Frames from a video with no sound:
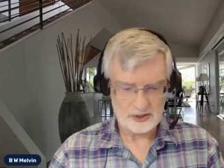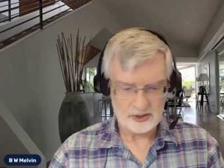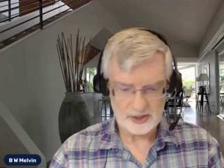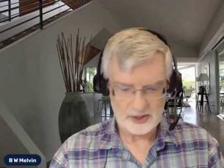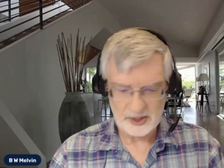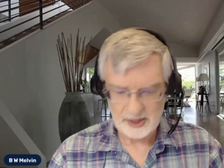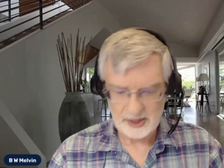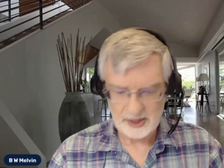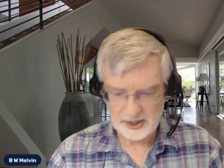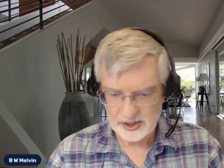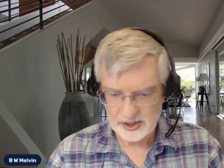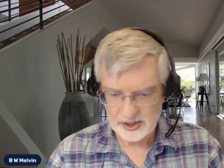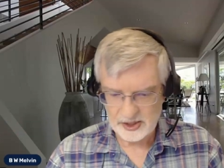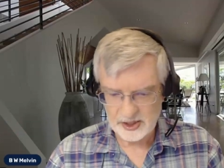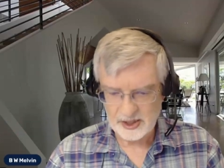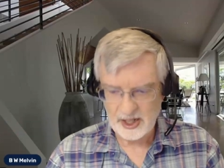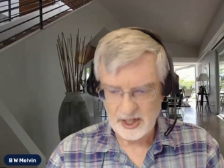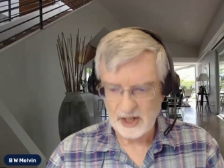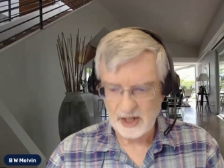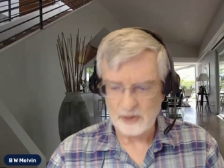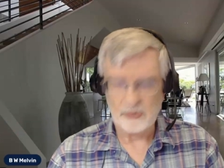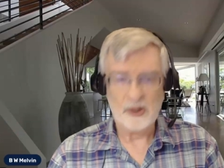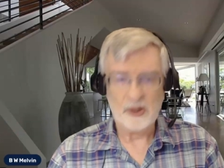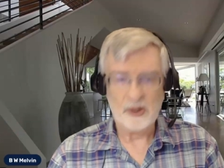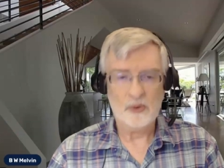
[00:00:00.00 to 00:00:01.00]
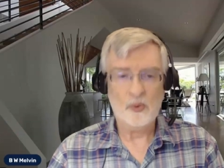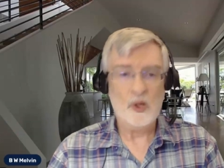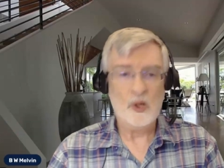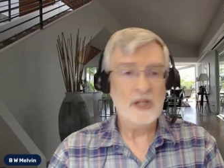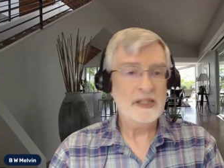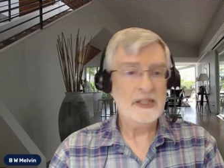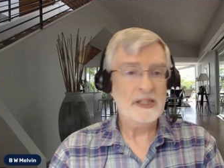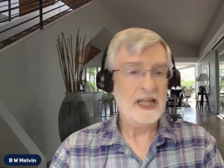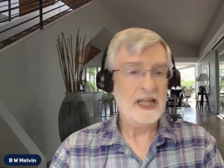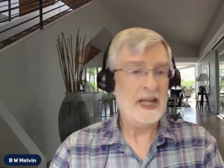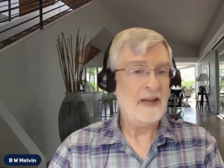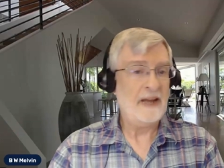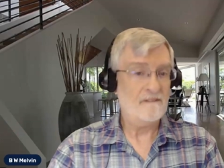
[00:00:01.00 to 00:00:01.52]
the nation now. But it
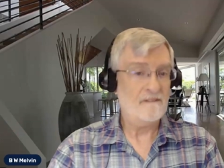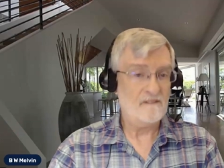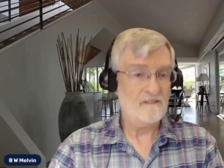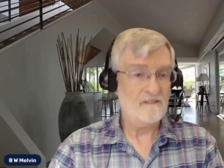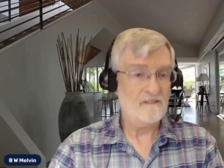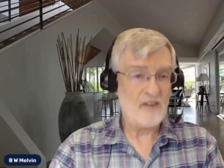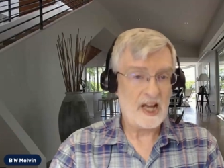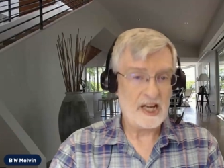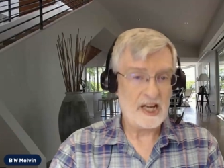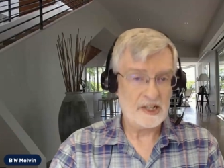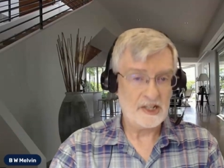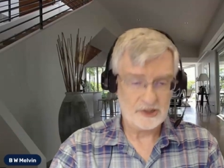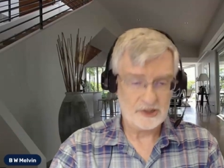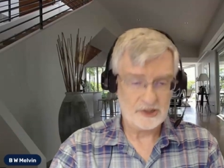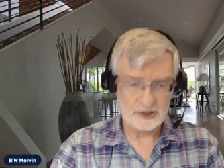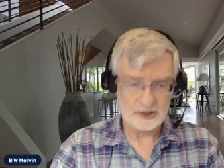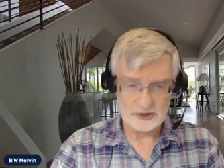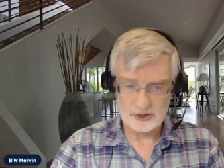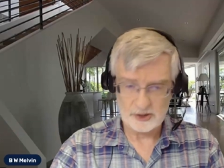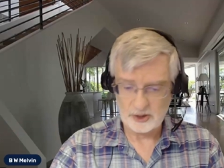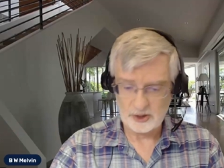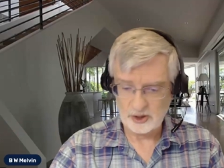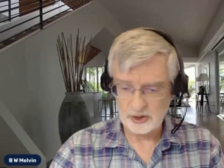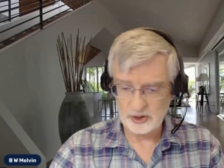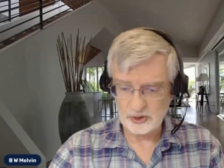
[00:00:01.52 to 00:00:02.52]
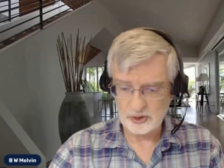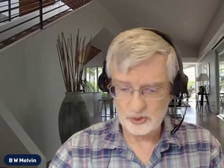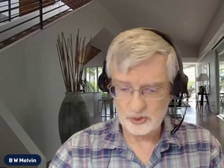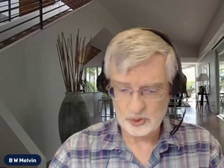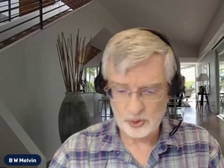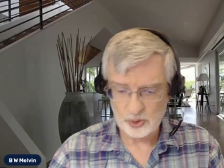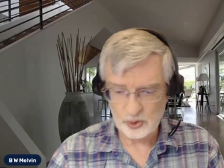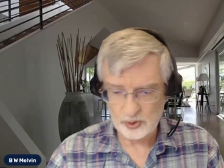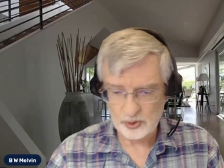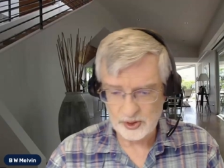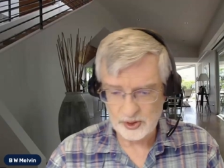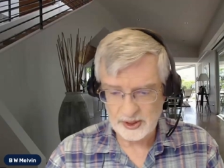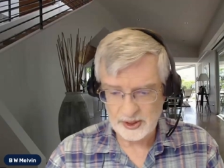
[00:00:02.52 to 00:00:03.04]
was a fascist
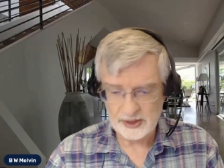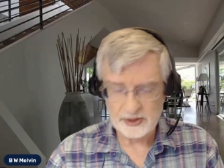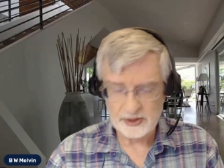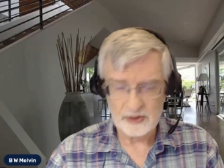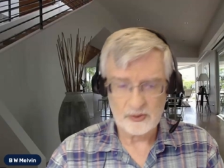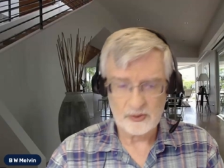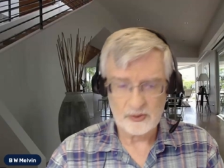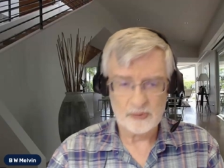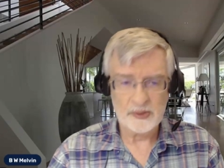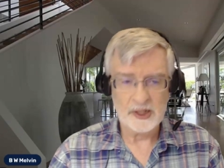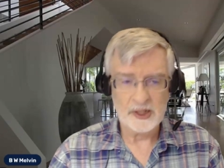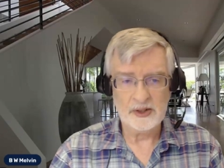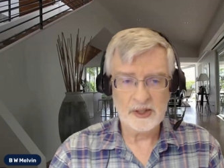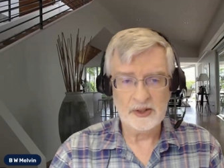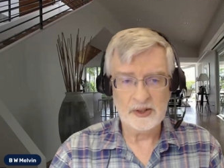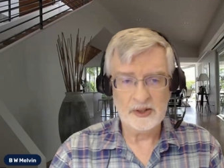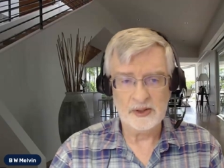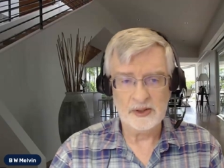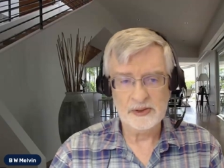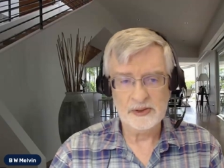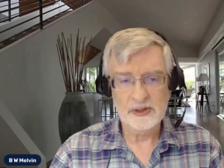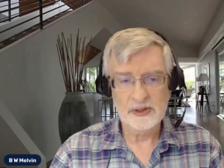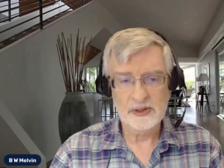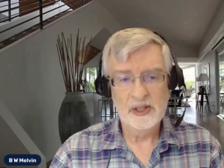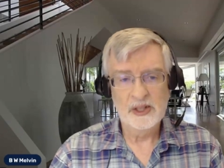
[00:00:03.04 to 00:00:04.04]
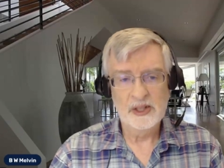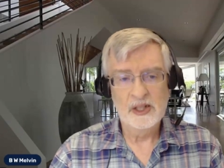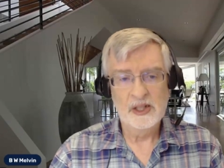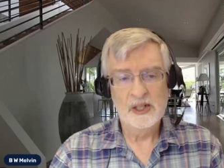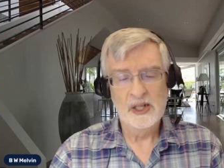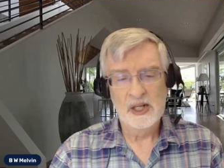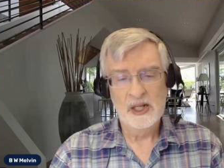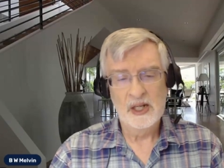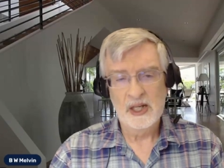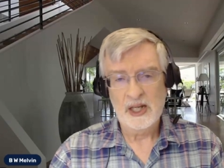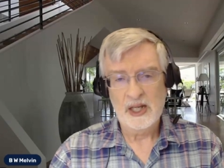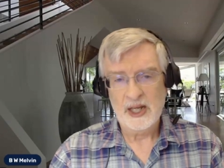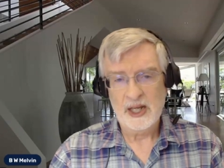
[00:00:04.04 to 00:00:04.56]
controlled nation for many years.
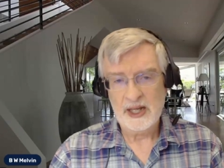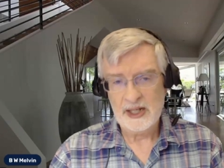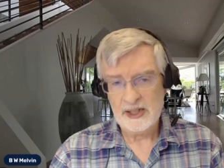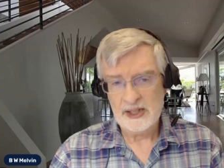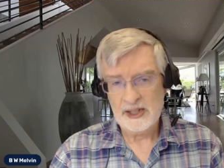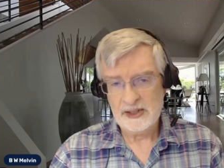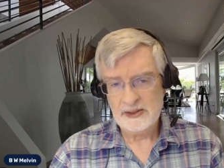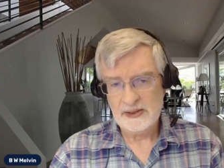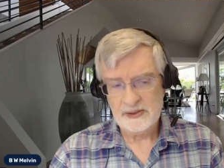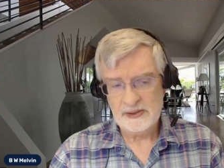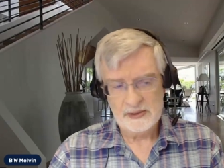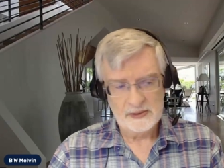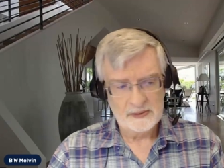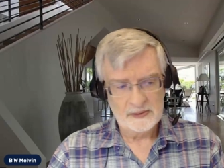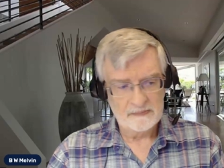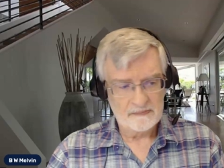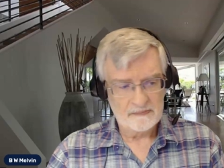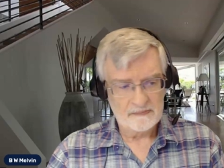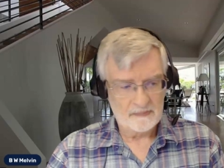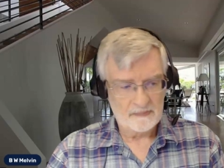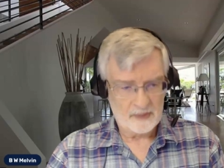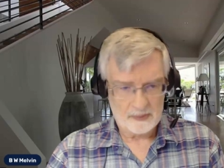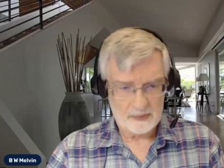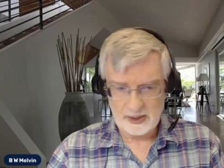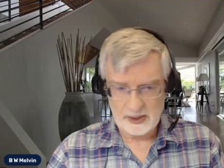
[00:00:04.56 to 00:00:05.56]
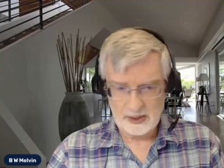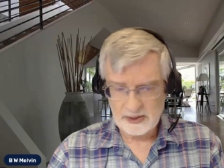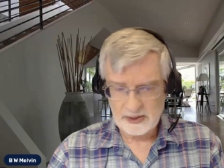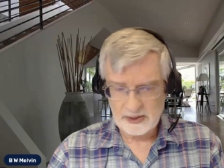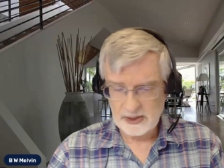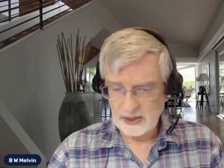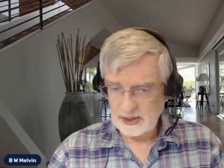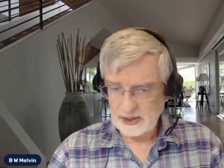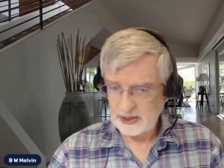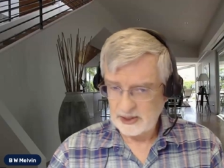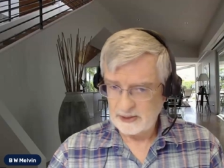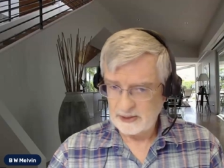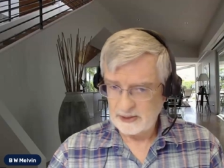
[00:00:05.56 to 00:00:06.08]
And
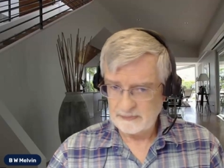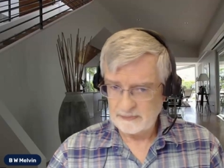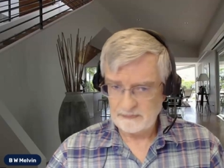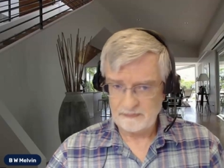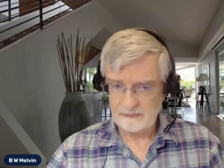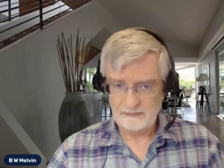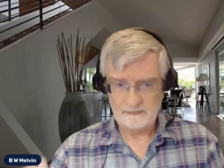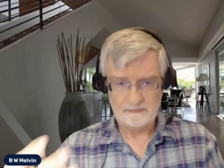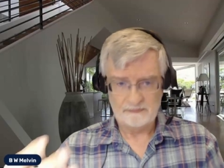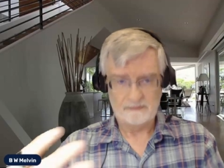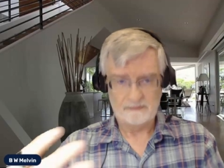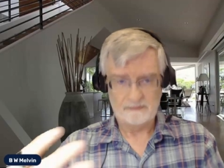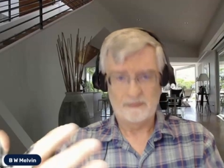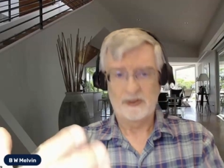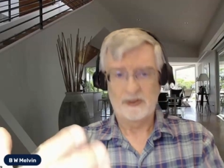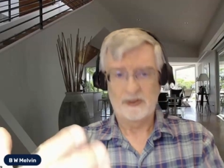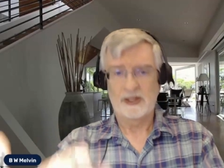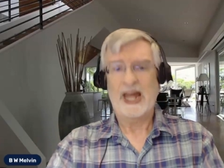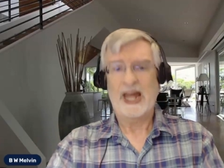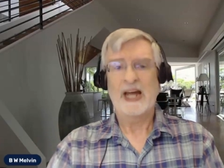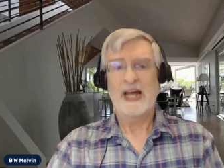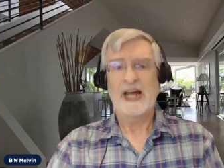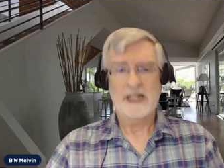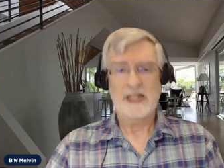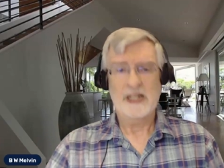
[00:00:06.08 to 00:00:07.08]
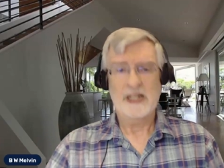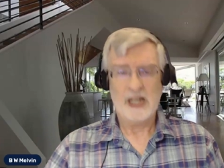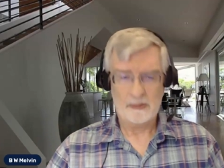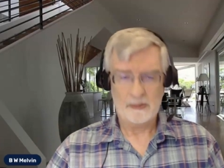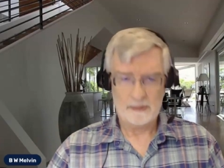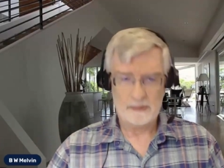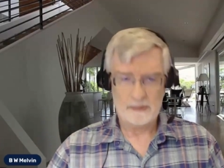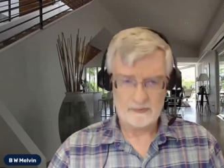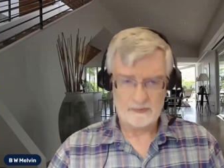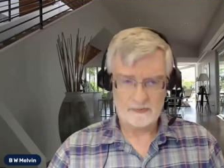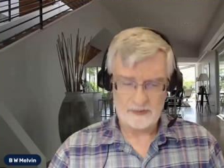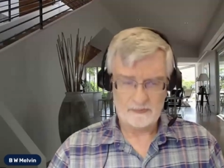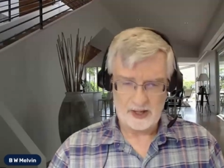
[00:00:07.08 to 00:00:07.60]
basically, that
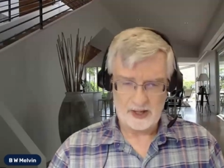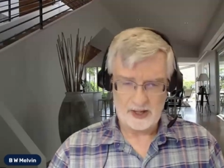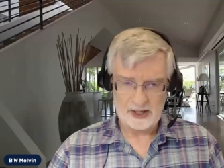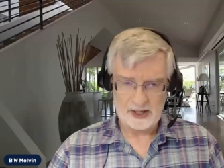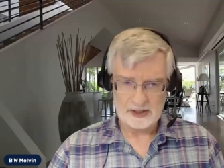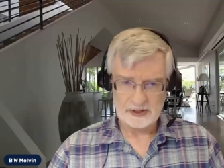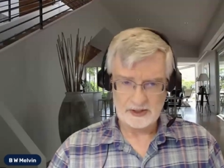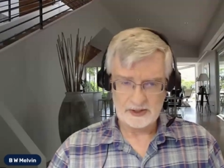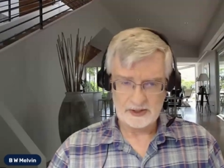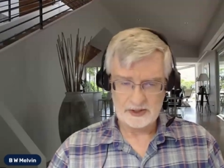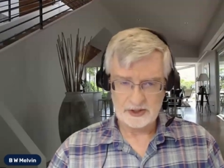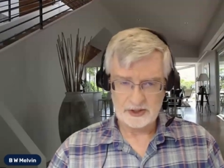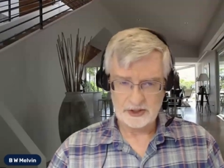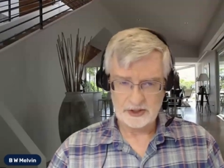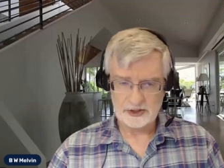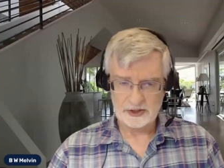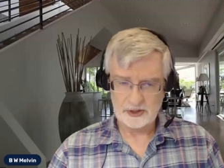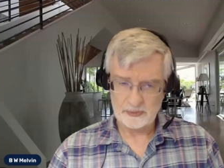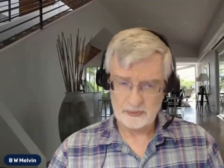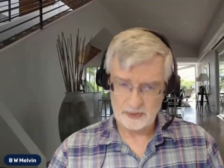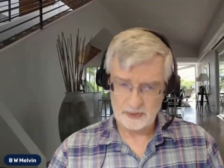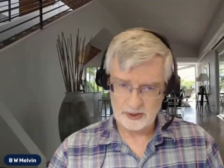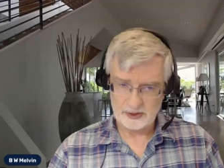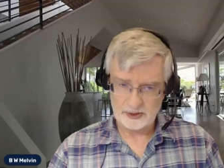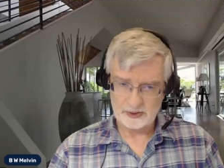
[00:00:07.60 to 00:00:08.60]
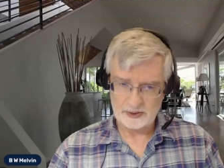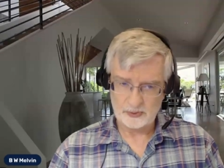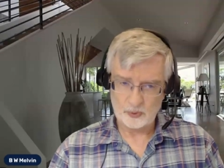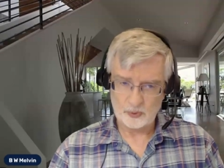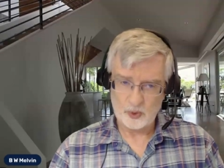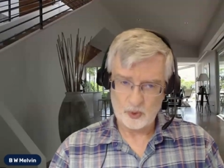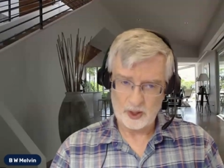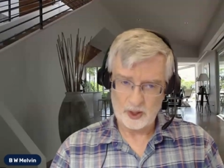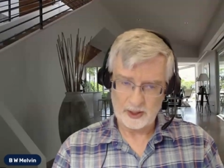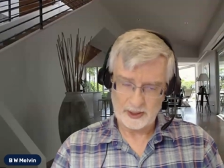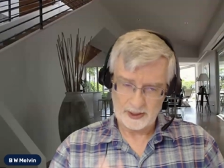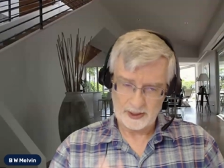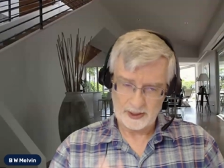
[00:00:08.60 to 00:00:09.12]
type of fascism is
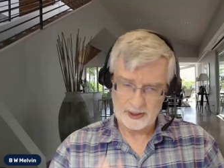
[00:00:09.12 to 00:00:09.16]
what